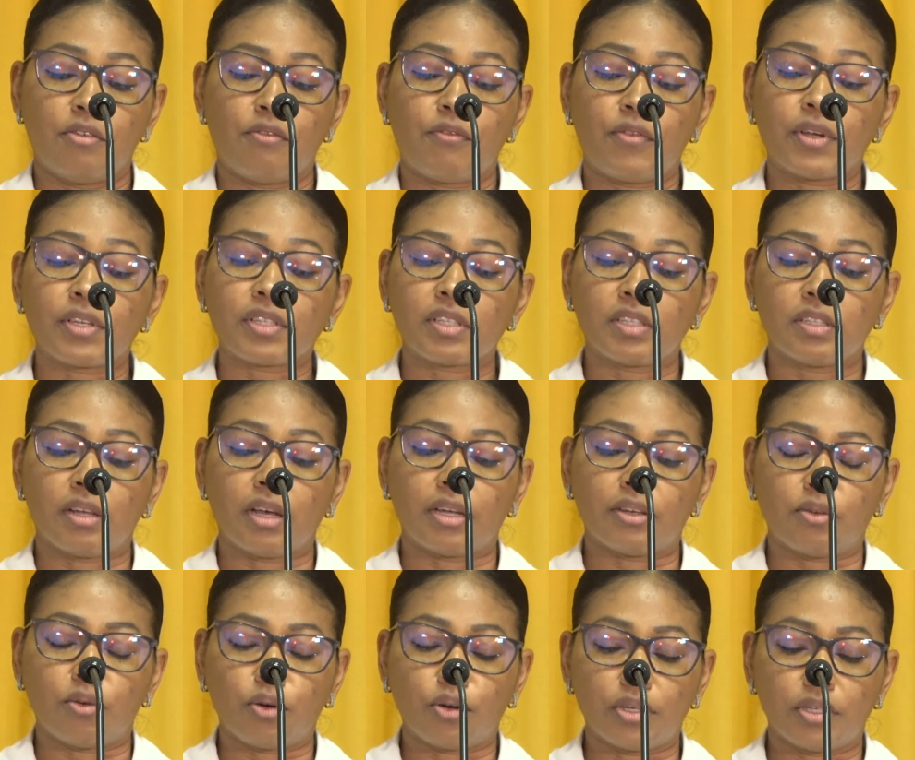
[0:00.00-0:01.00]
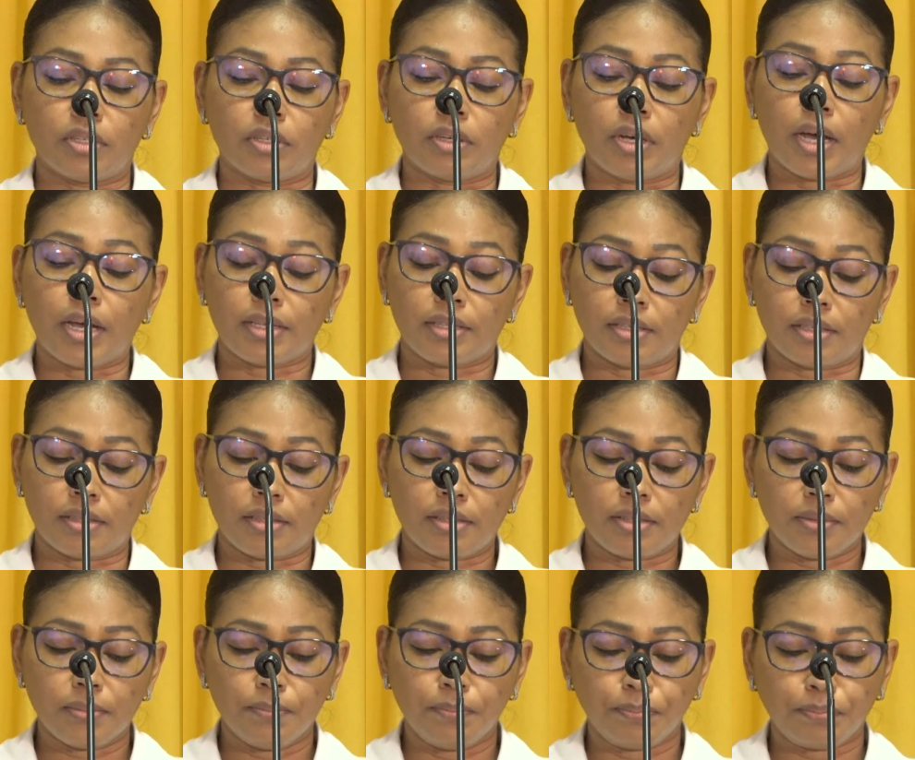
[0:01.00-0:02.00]
vessel and other
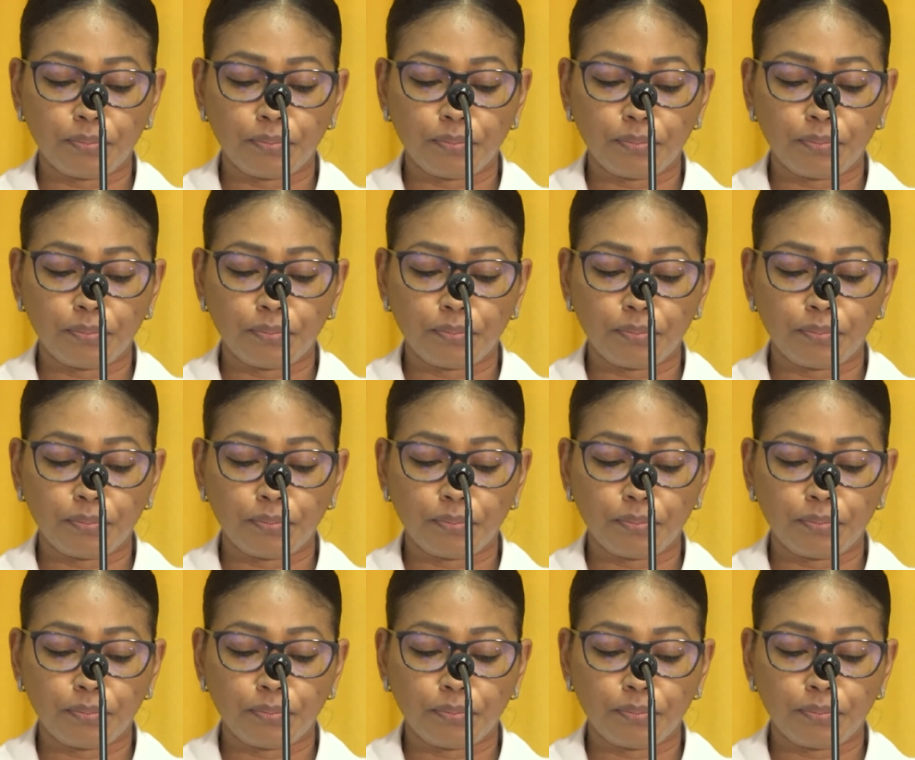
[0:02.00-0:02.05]
assets.